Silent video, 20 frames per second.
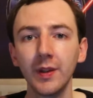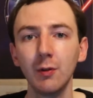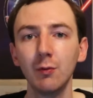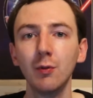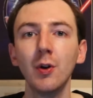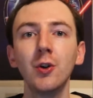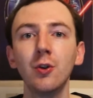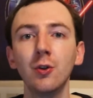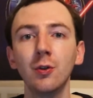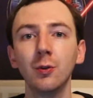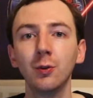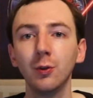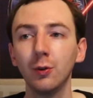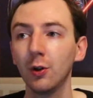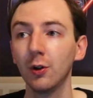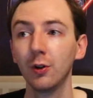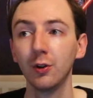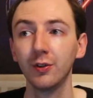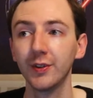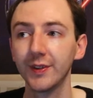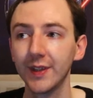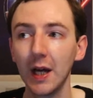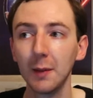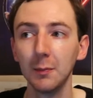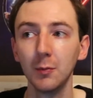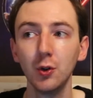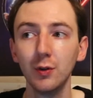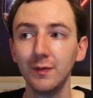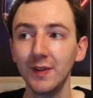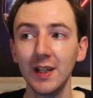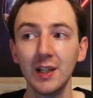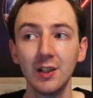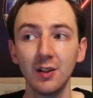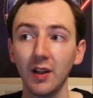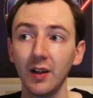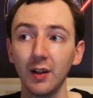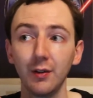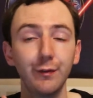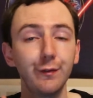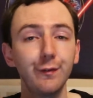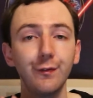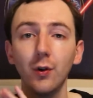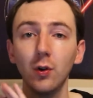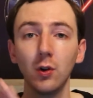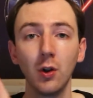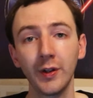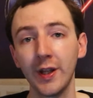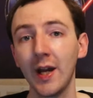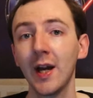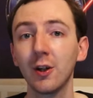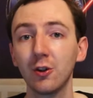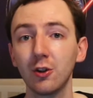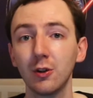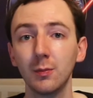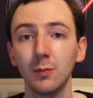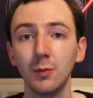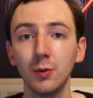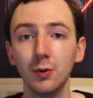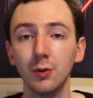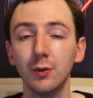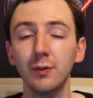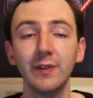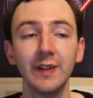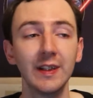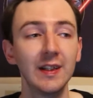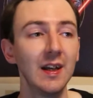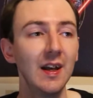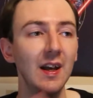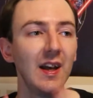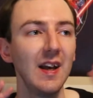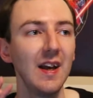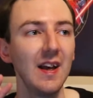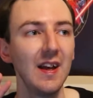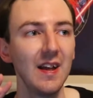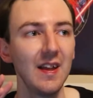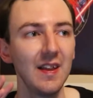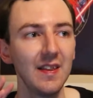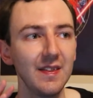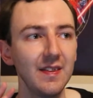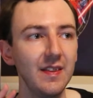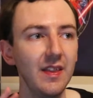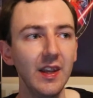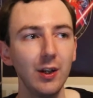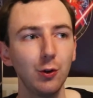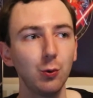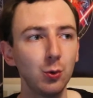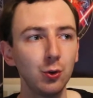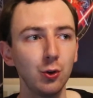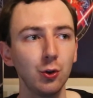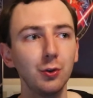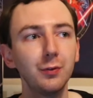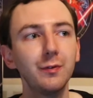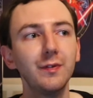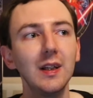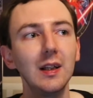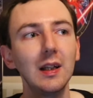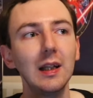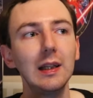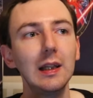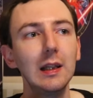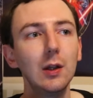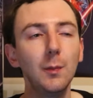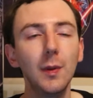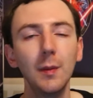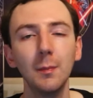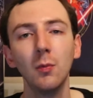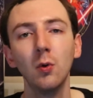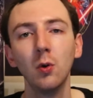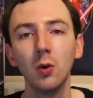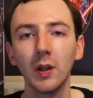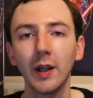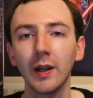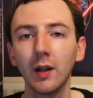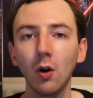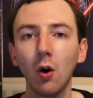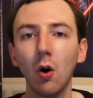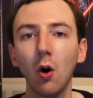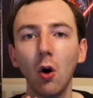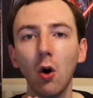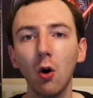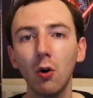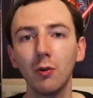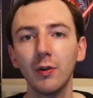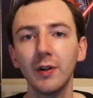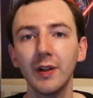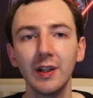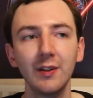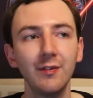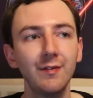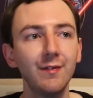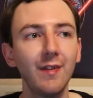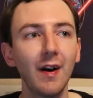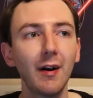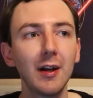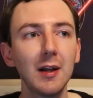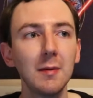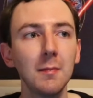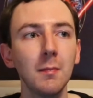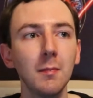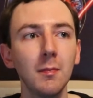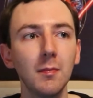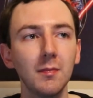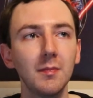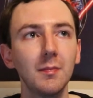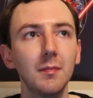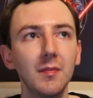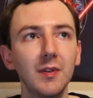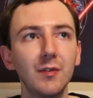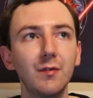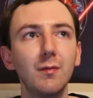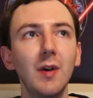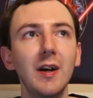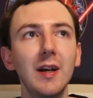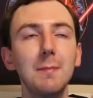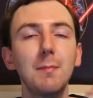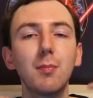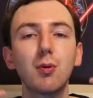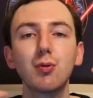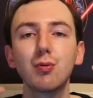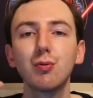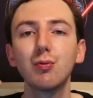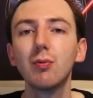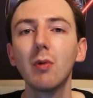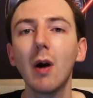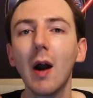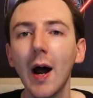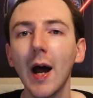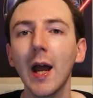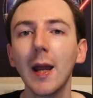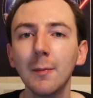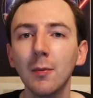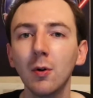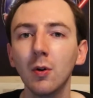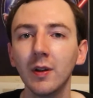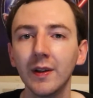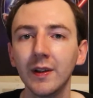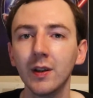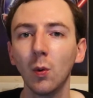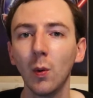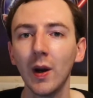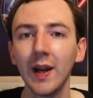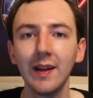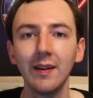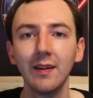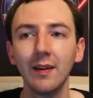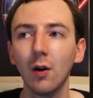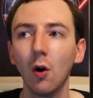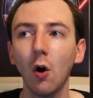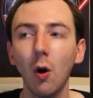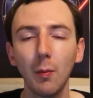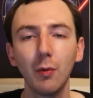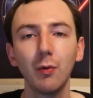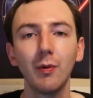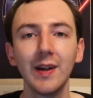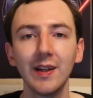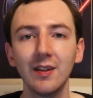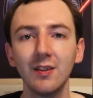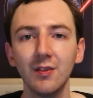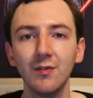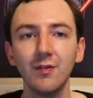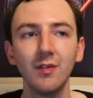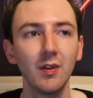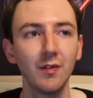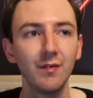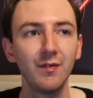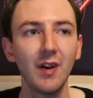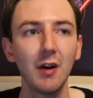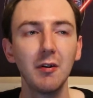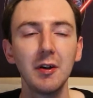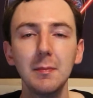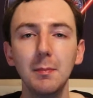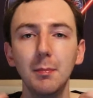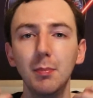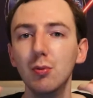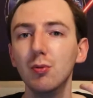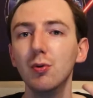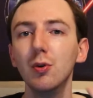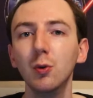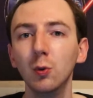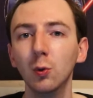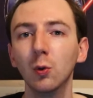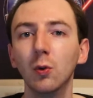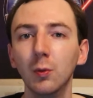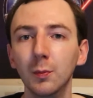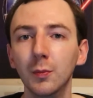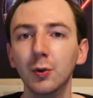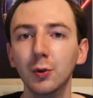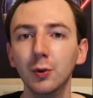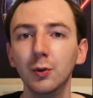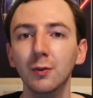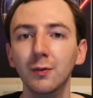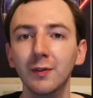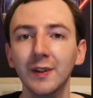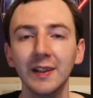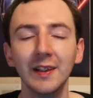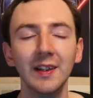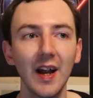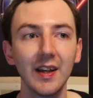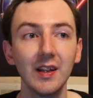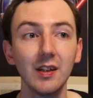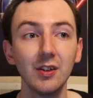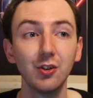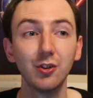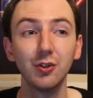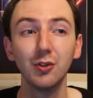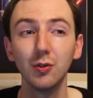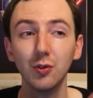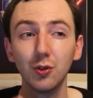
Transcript: the originals because that movie is like a full-on action movie this one does feel a little bit more like a horror. It's very it's very primal in the way that it operates. It's a very brutal movie, and it's